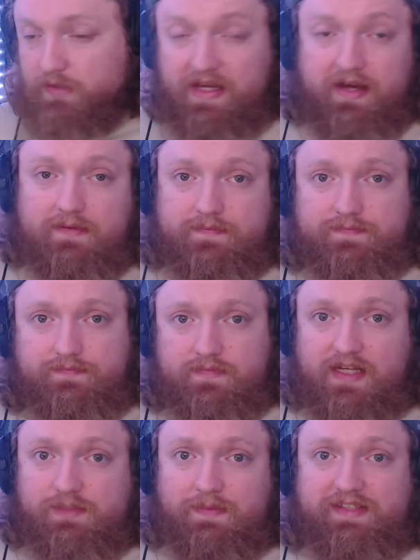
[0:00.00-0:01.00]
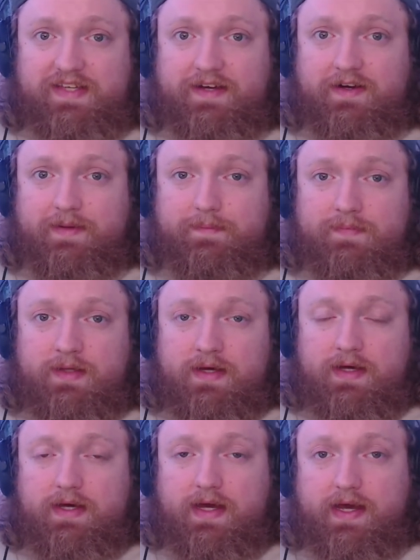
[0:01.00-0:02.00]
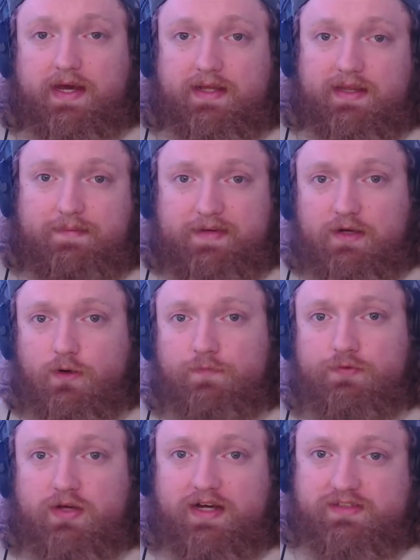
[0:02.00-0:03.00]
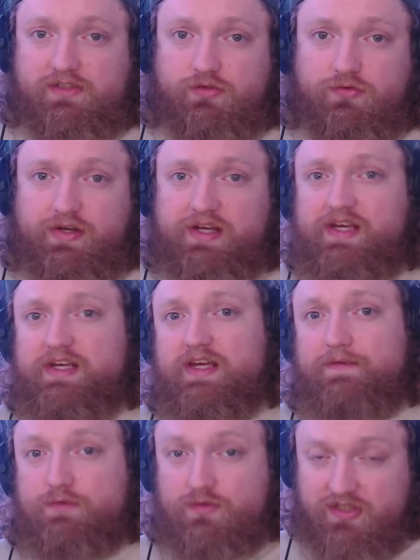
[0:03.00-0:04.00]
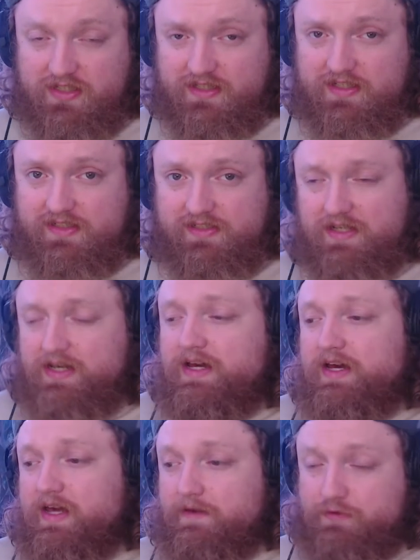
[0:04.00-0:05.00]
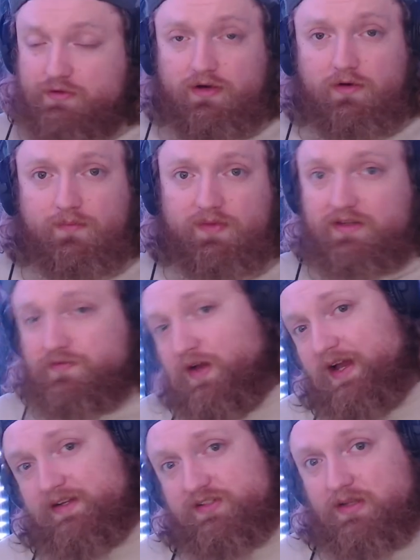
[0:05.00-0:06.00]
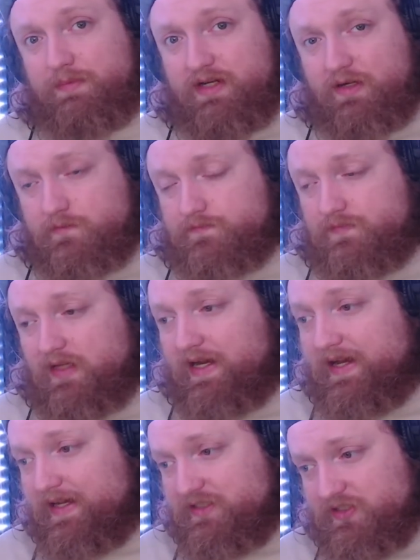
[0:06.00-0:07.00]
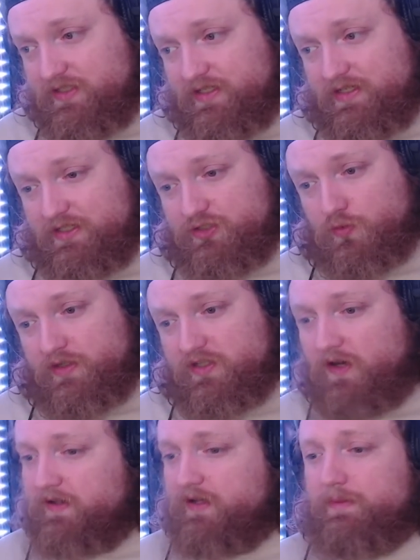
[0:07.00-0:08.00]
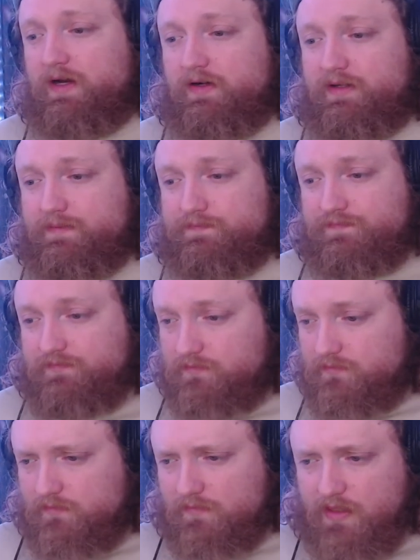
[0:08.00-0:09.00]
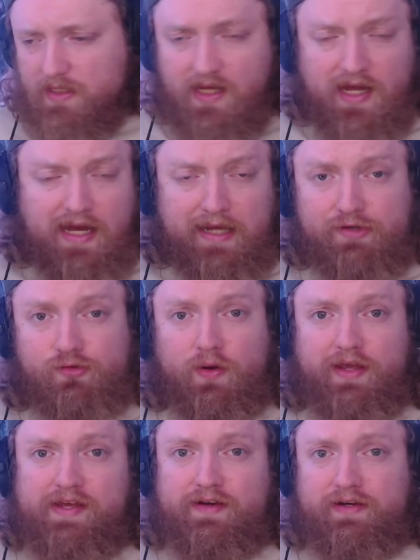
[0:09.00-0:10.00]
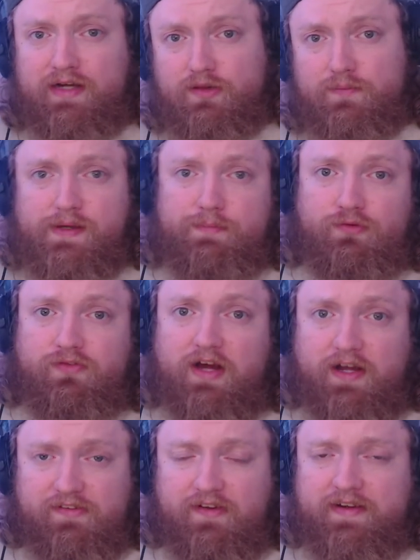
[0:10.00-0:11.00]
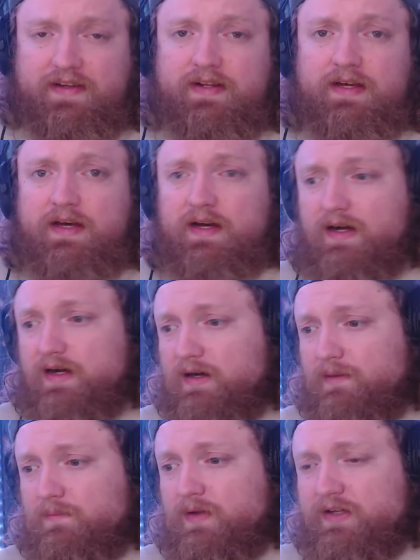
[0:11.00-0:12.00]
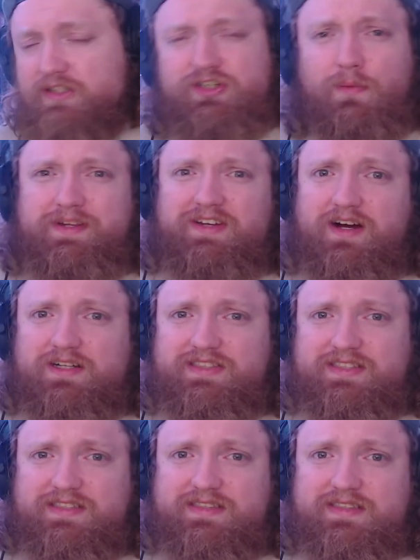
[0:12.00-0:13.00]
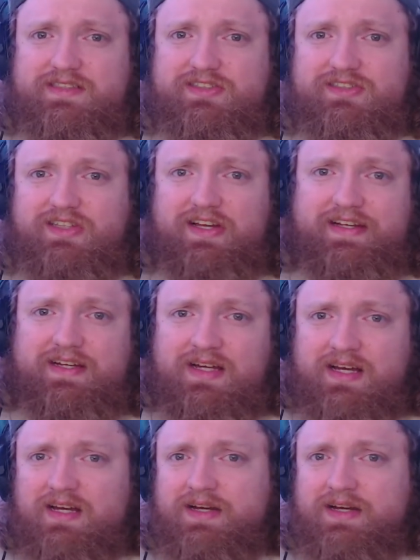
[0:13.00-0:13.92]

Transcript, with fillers: but yeah, that's my take on it and let me know if you guys agree. If you see this, if you don't, that's fine. Just let me know. I actually enjoy talking about it. I enjoy hearing other people's thoughts on it. Um, just don't be toxic. Just like